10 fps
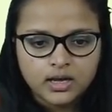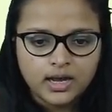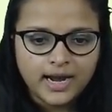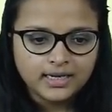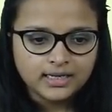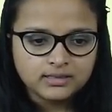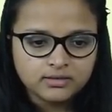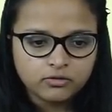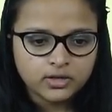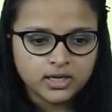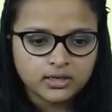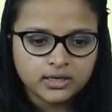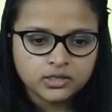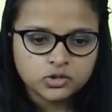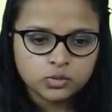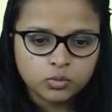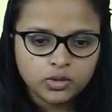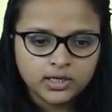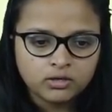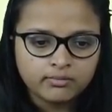and easy for young kids to
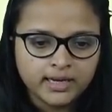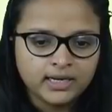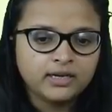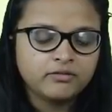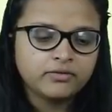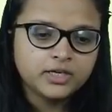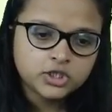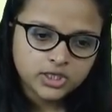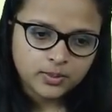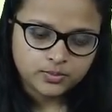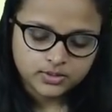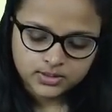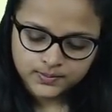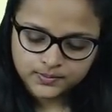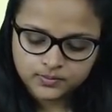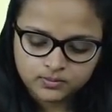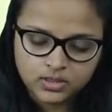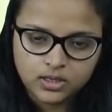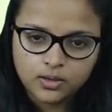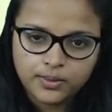mold into many different shapes.
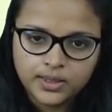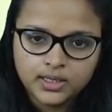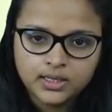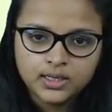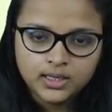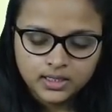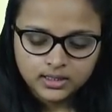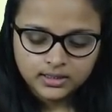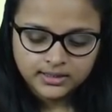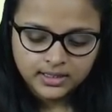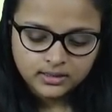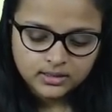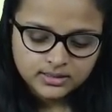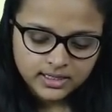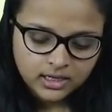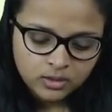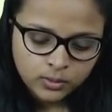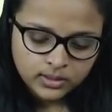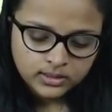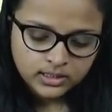Okay, then the second
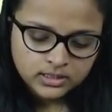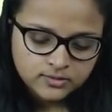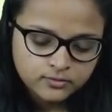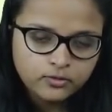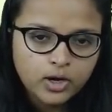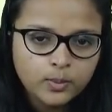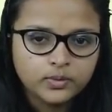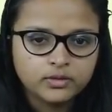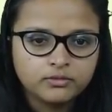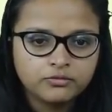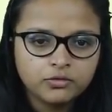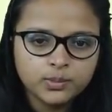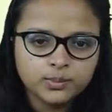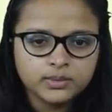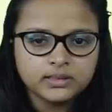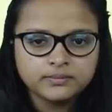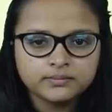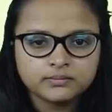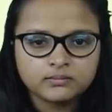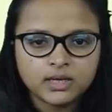word is foible. Foible
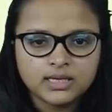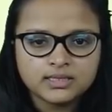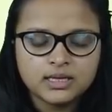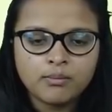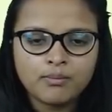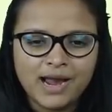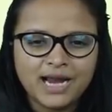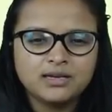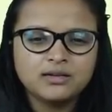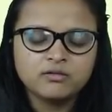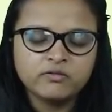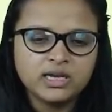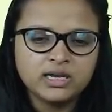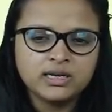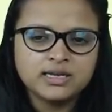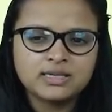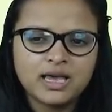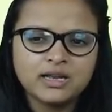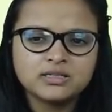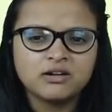is the minor weakness
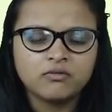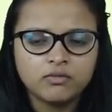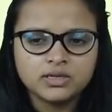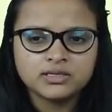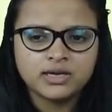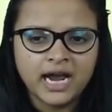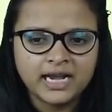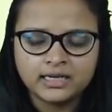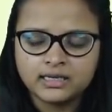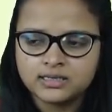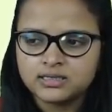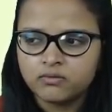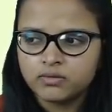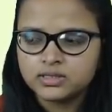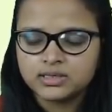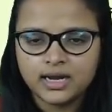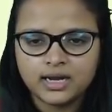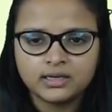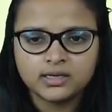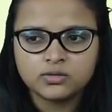in someone's character,
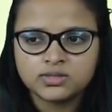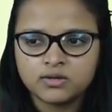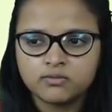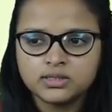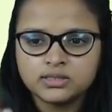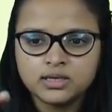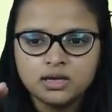or someone's